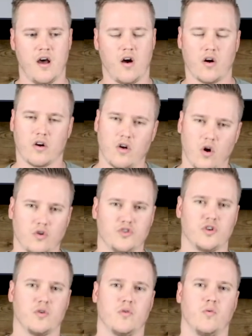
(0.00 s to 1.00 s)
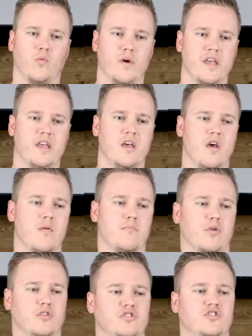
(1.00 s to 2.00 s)
our culture, we
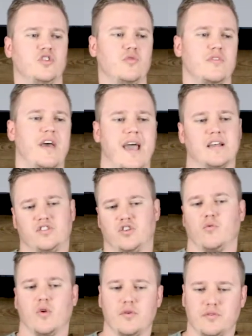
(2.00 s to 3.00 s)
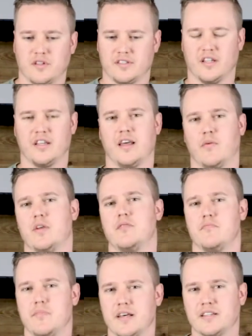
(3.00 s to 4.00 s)
pursue that so ruthlessly that we
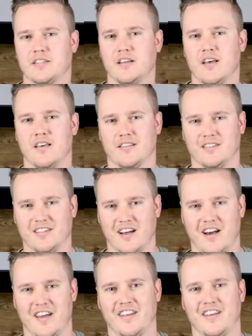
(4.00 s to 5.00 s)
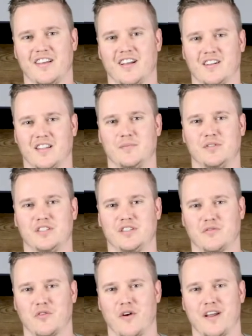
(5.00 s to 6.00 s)
miss the tiny glimpses
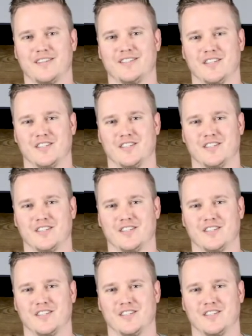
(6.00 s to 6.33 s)
of grace,